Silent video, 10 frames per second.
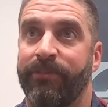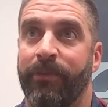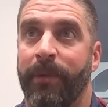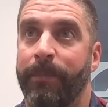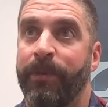this
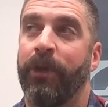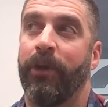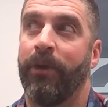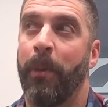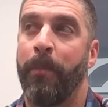from our
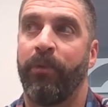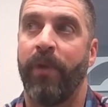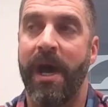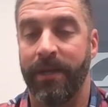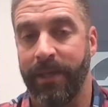pure
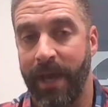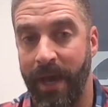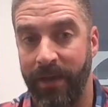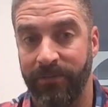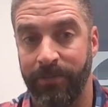product
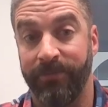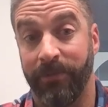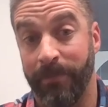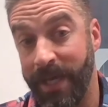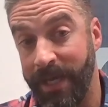guys.
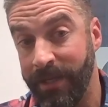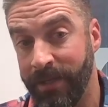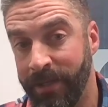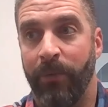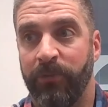But for
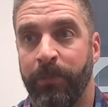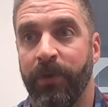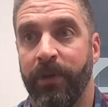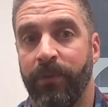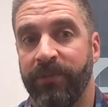me, I was
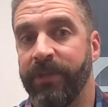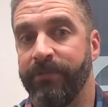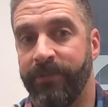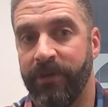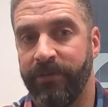pretty
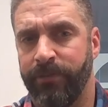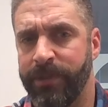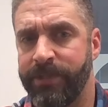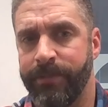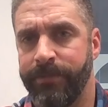risk
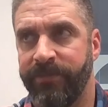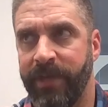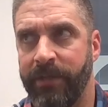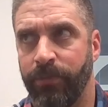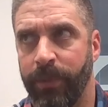adverse, which
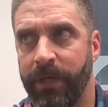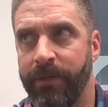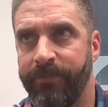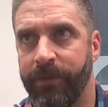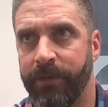sounds
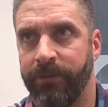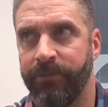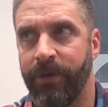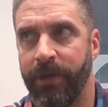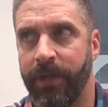weird if you're
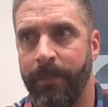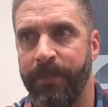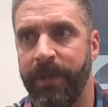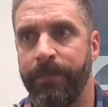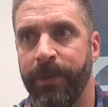going to start a
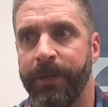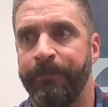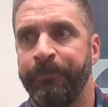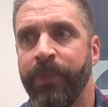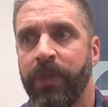company,
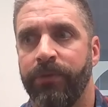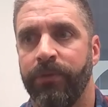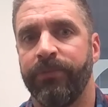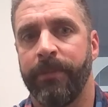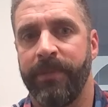but
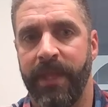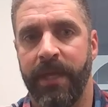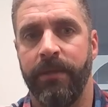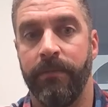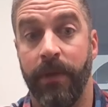do something
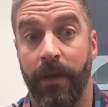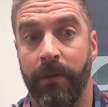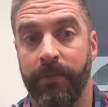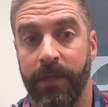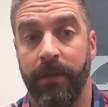that you
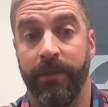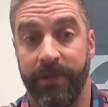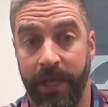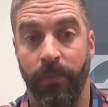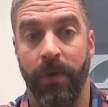know that
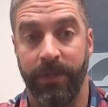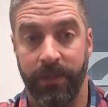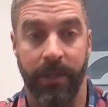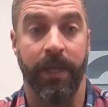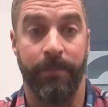on day one,
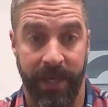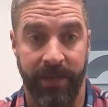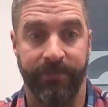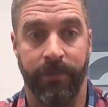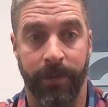you're going to get
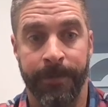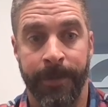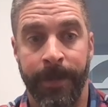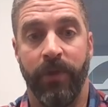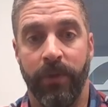paid for.
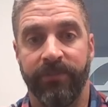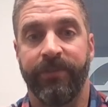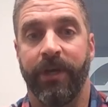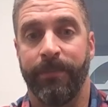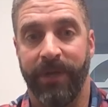If you can
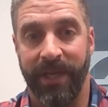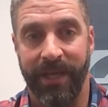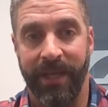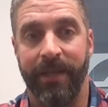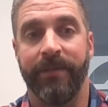start
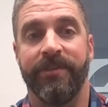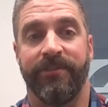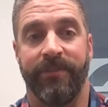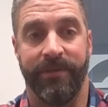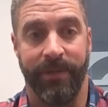bringing in
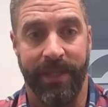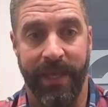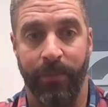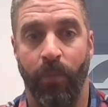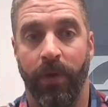just a
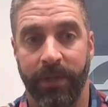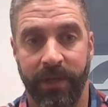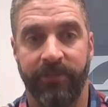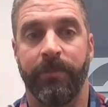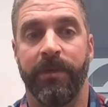get one
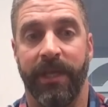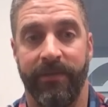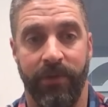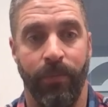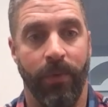customer to
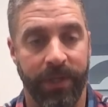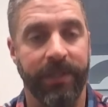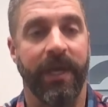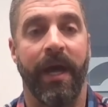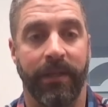give you
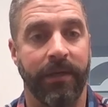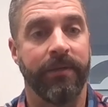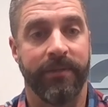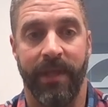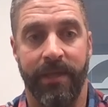$1,
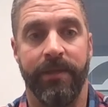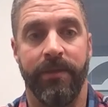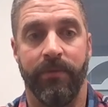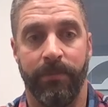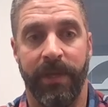that
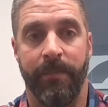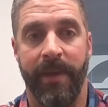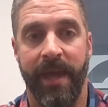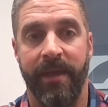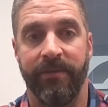you would be
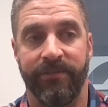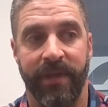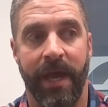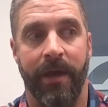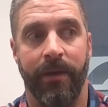
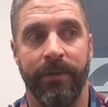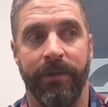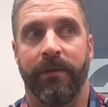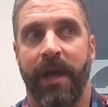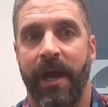amazed how
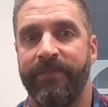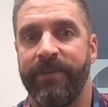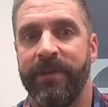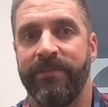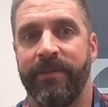your
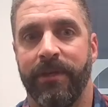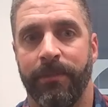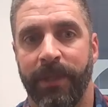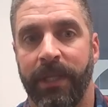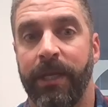confidence and
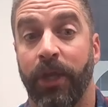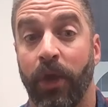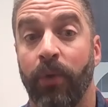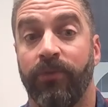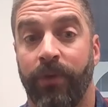your ability to
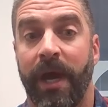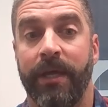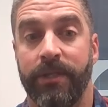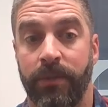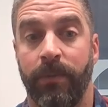go and
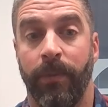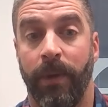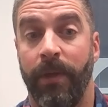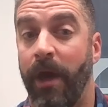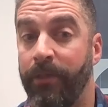try and do
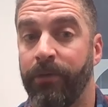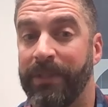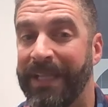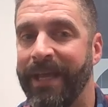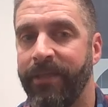other
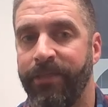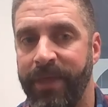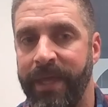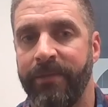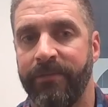like
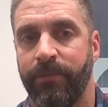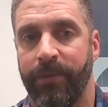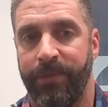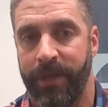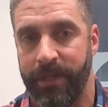things
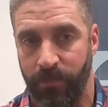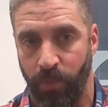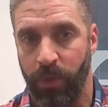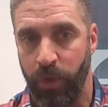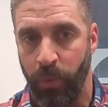
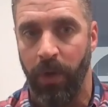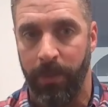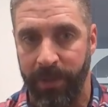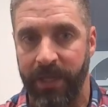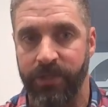within what you want
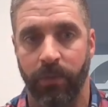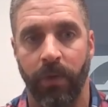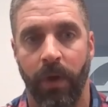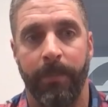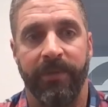to be as you
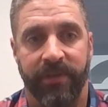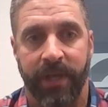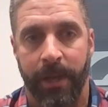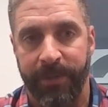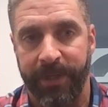grow up as a
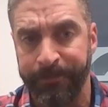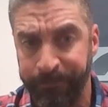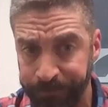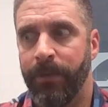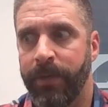company,
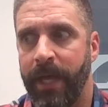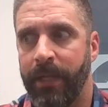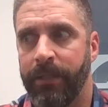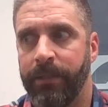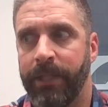you'll
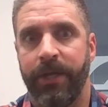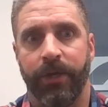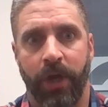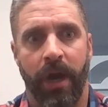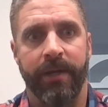kind of let
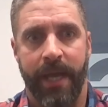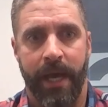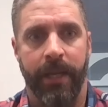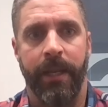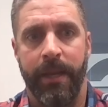your guard
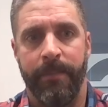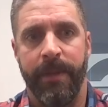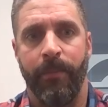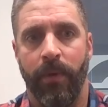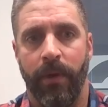down and
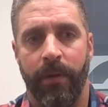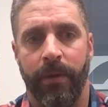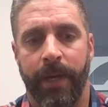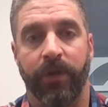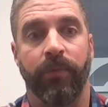be
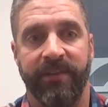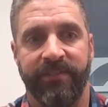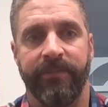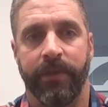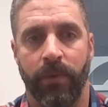more
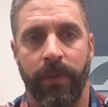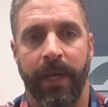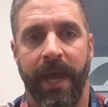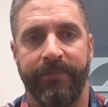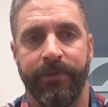aggressive in
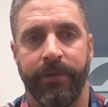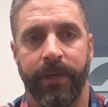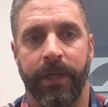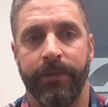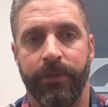going
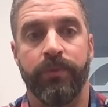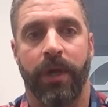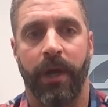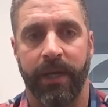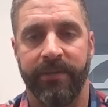after new
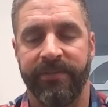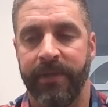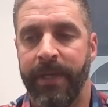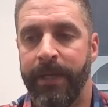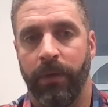
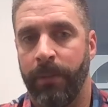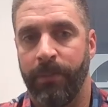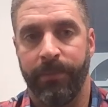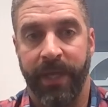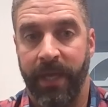targets. We were
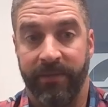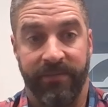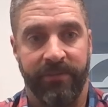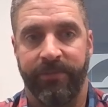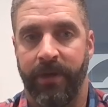humble
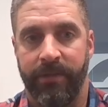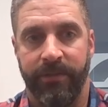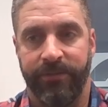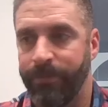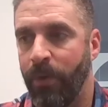beginnings. I started
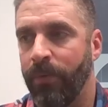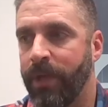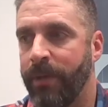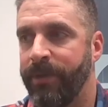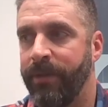this
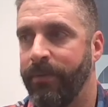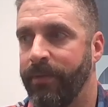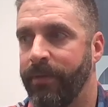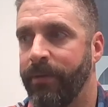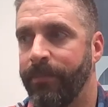whole company
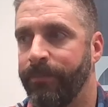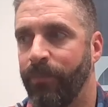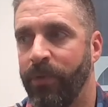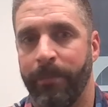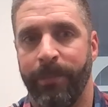with
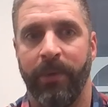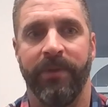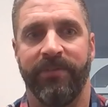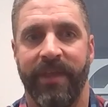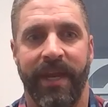a
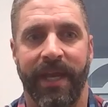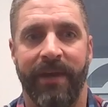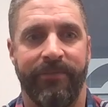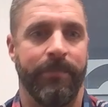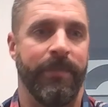bonus that I
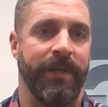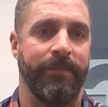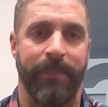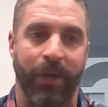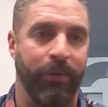got from
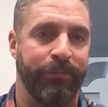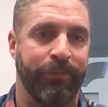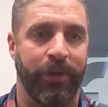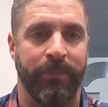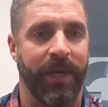my old
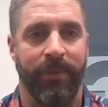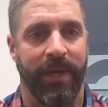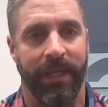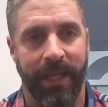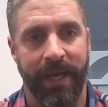firm right
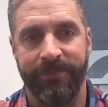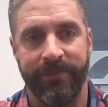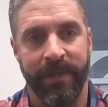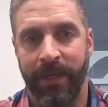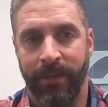when I
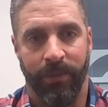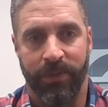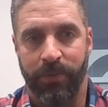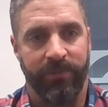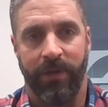left,
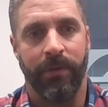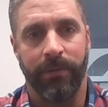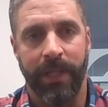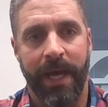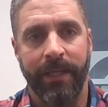which wasn't a
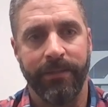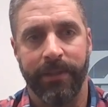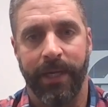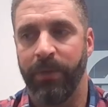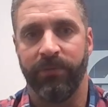whole
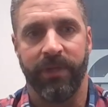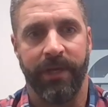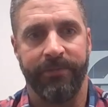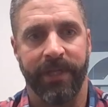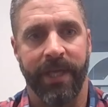lot, but it was
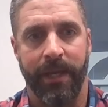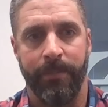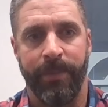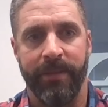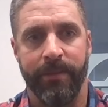enough to kind
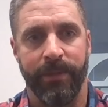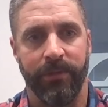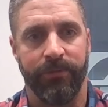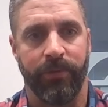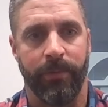of pay the
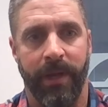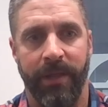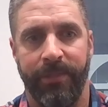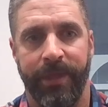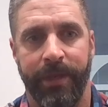bills for a
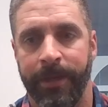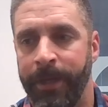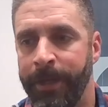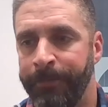month and